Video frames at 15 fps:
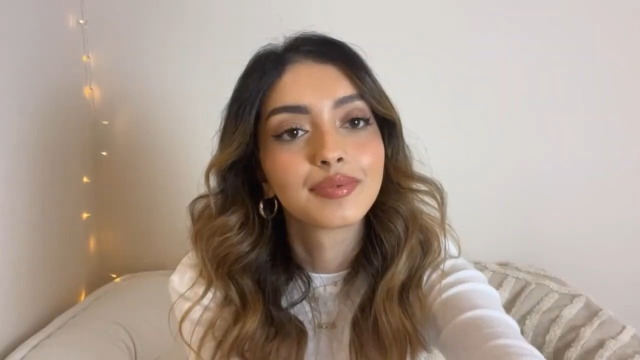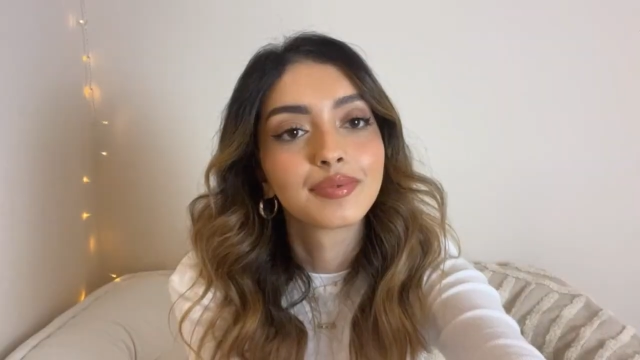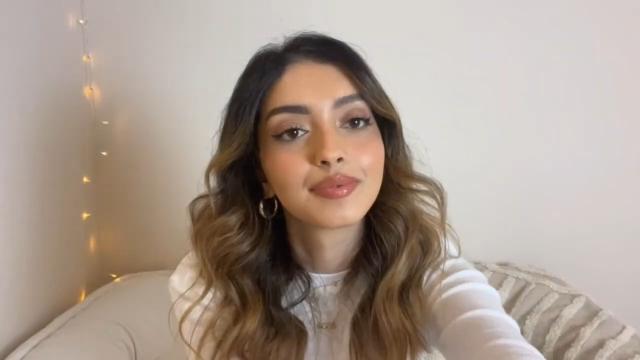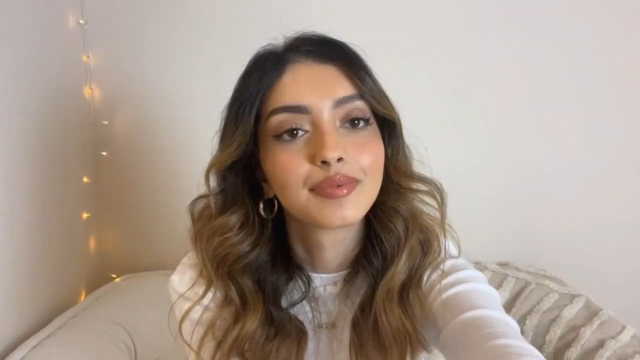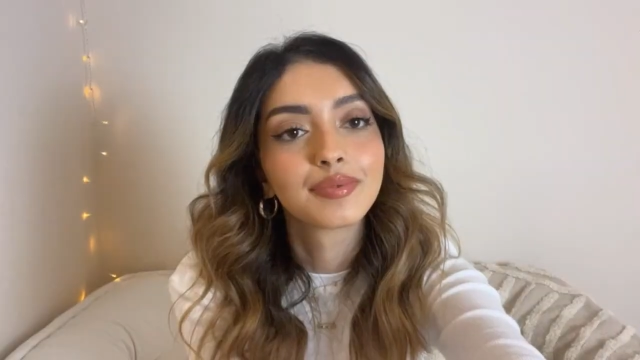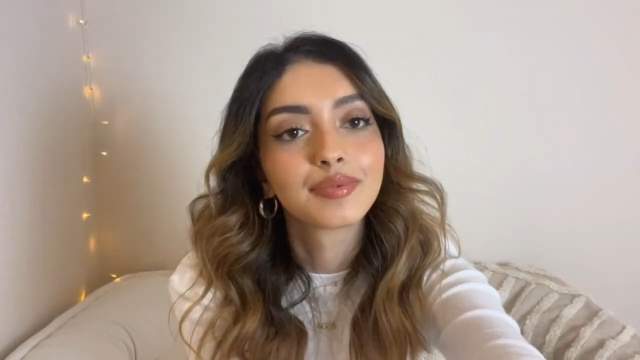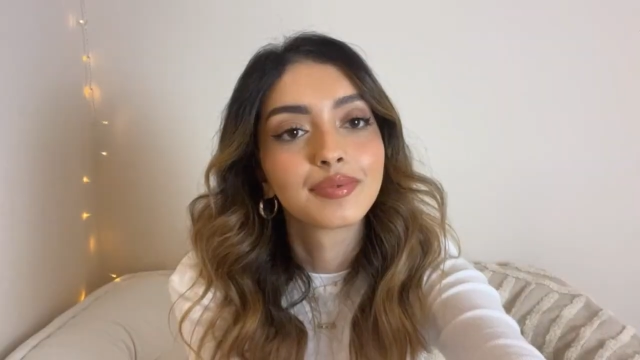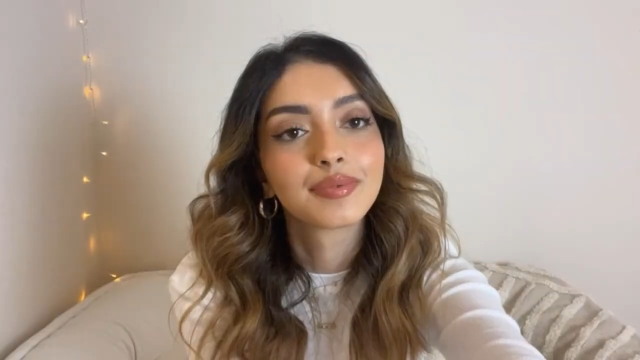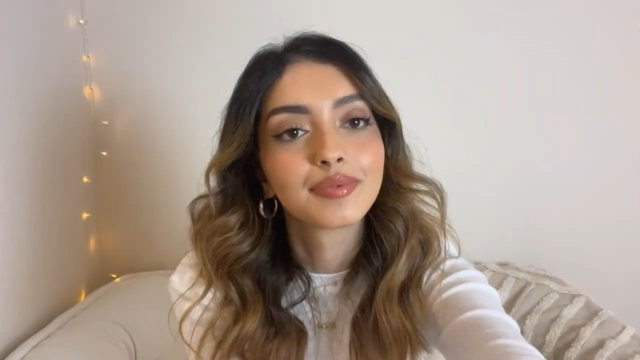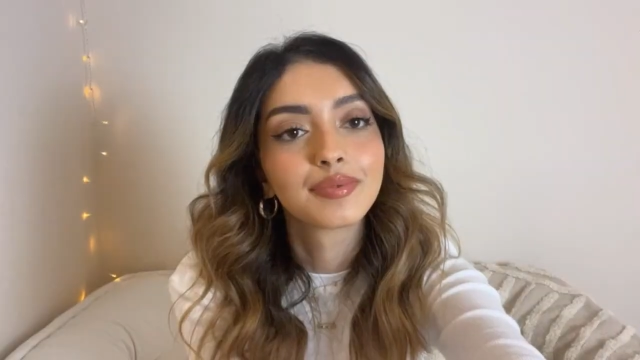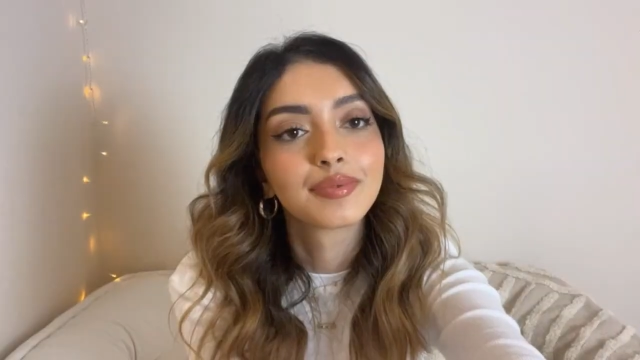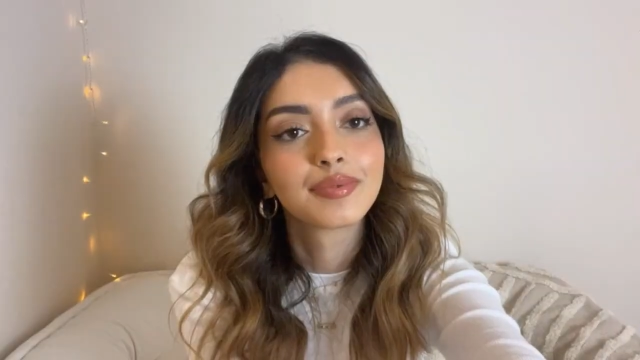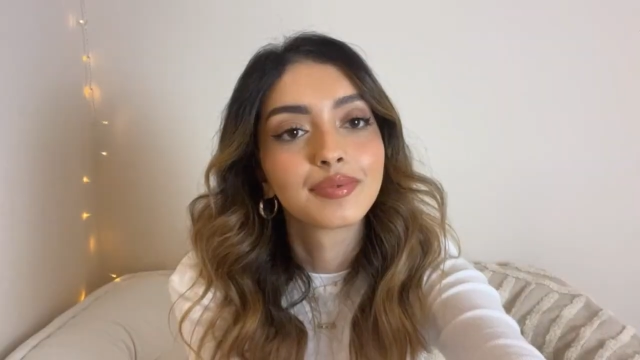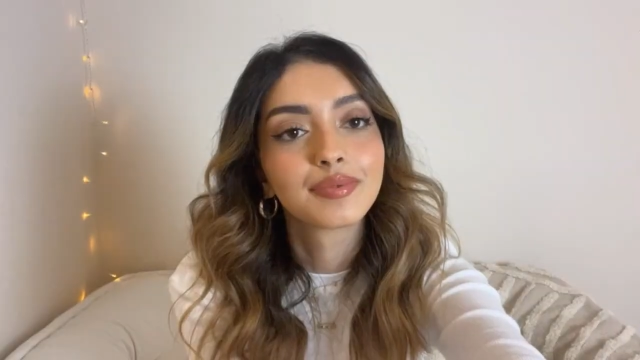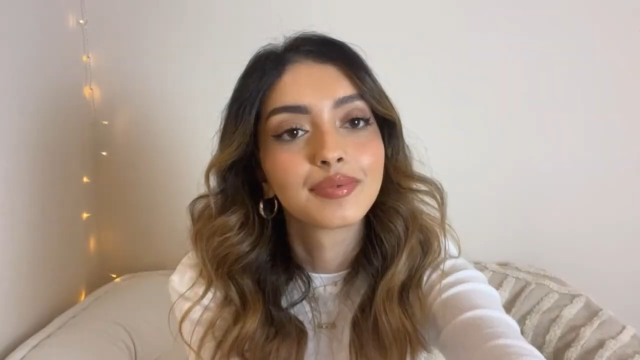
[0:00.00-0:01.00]
me know down
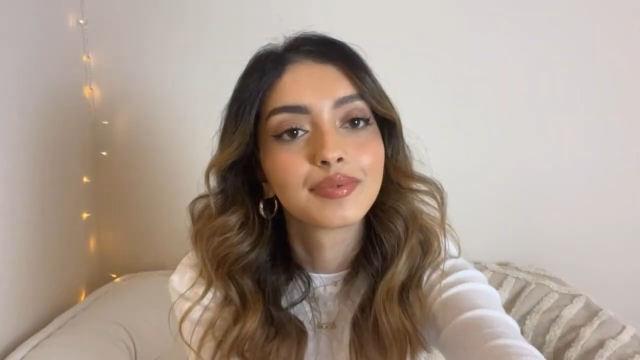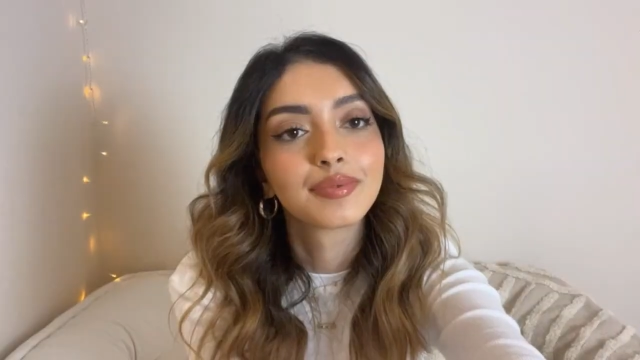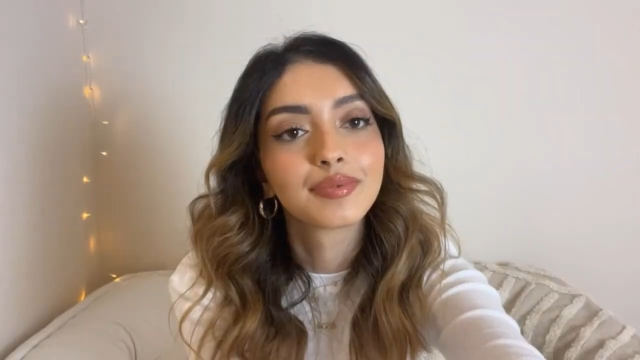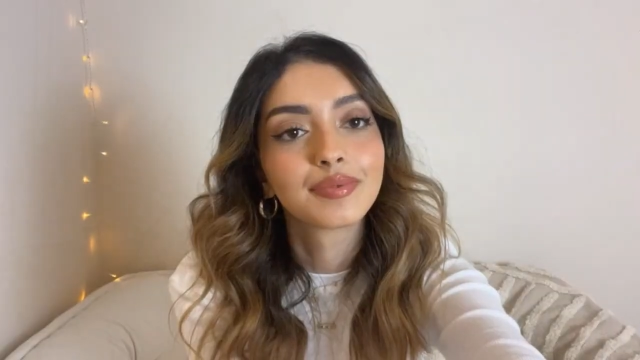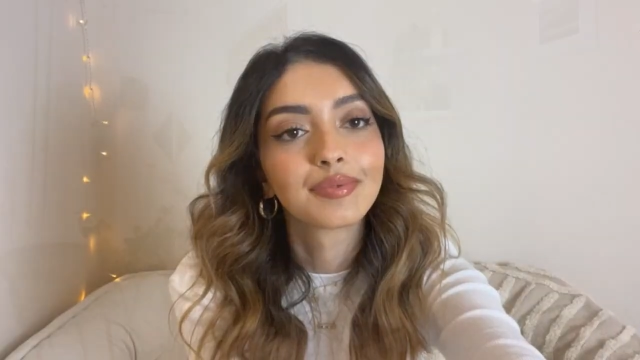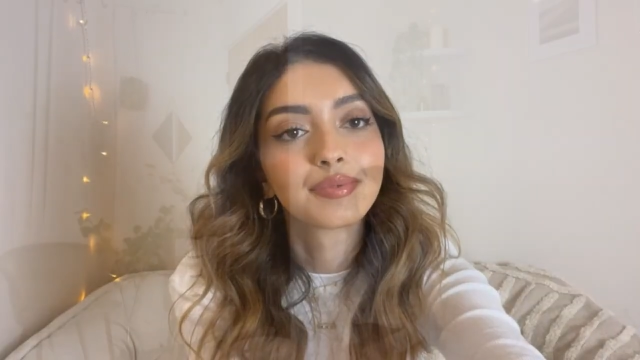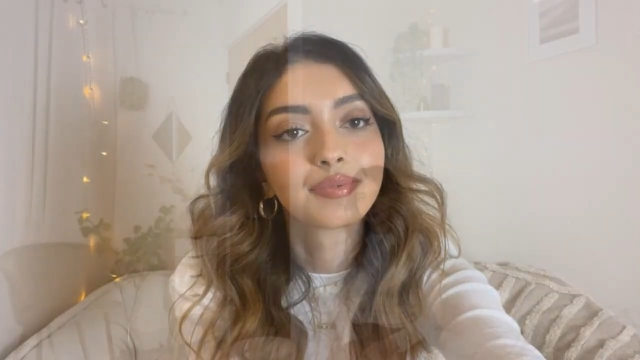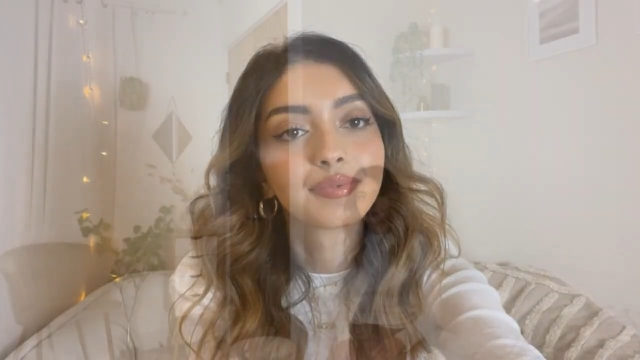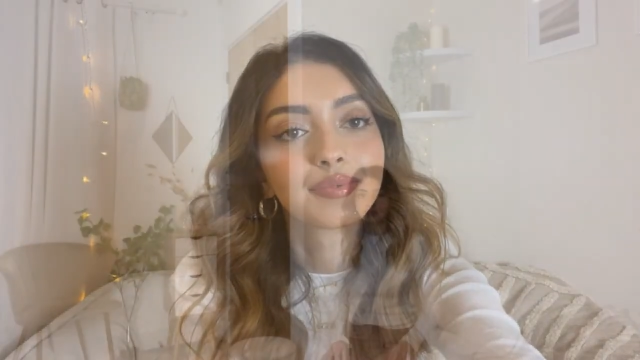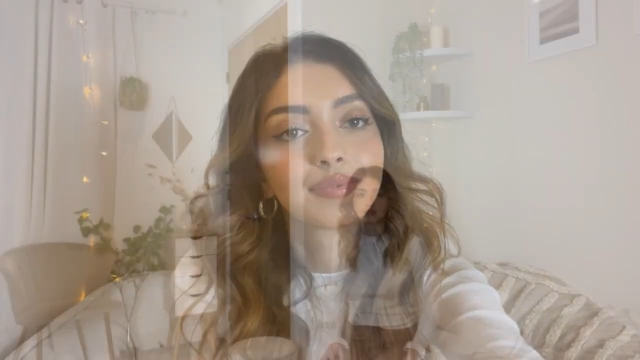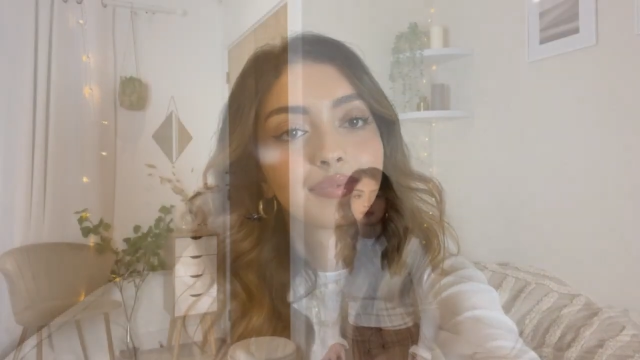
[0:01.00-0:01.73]
below what your favourite outfit